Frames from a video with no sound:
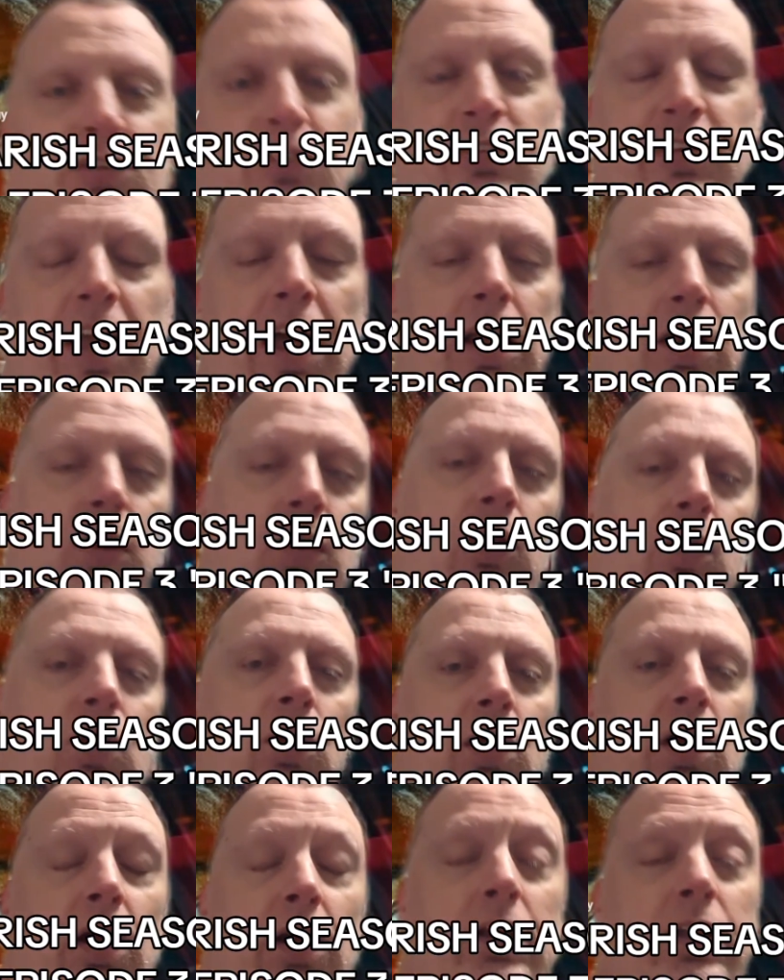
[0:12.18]
just got over
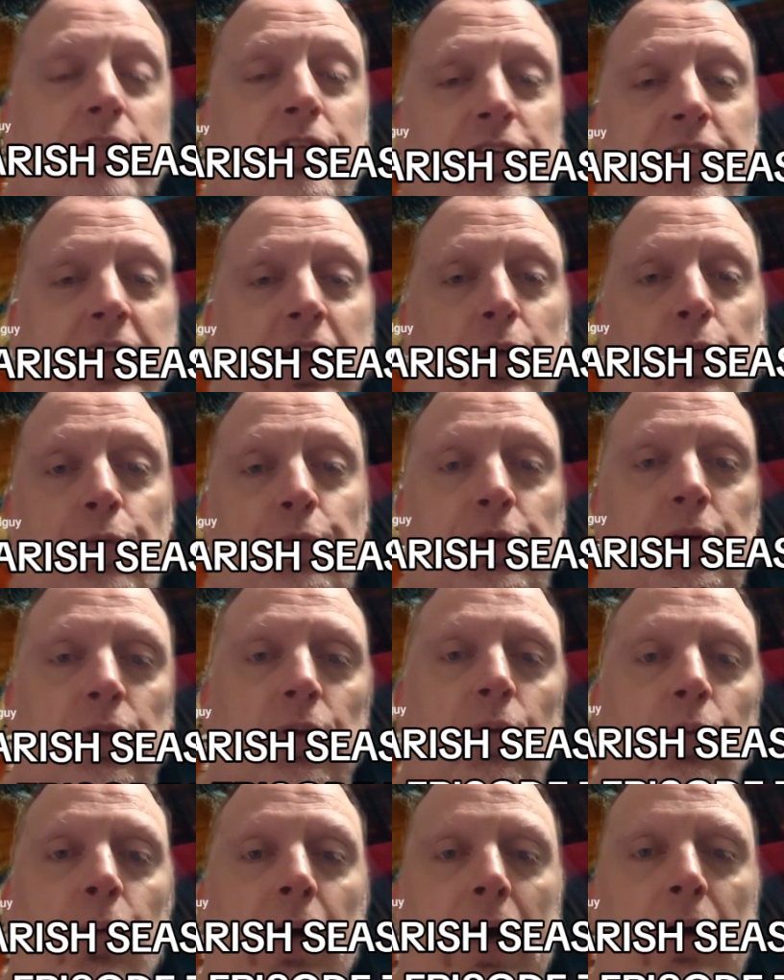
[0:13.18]
a
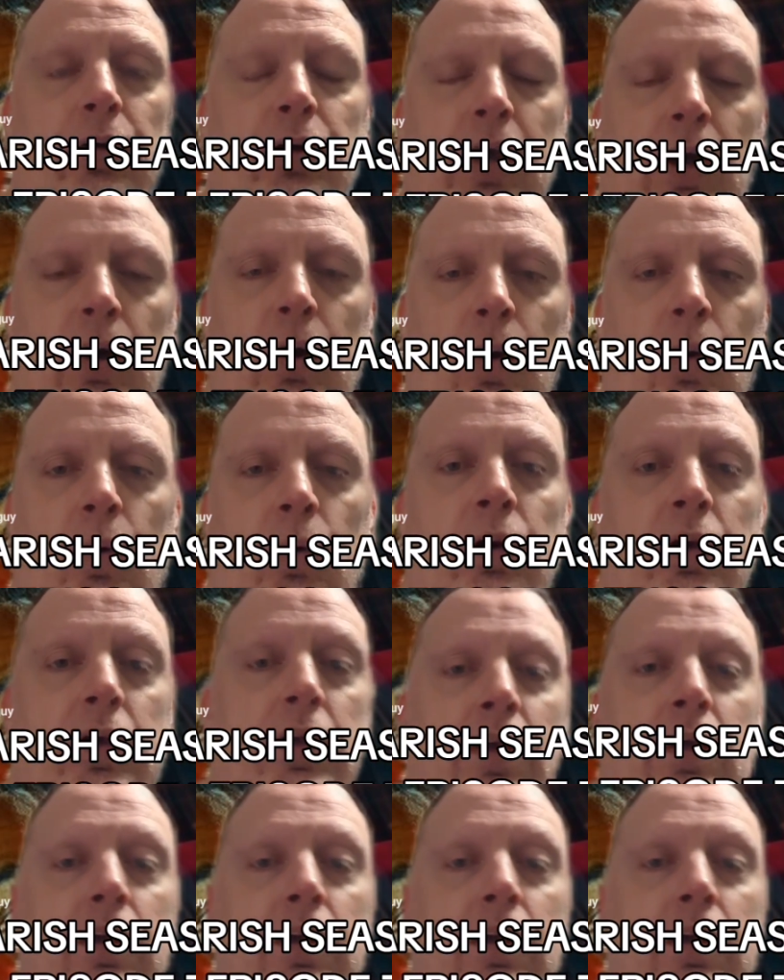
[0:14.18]
little while ago,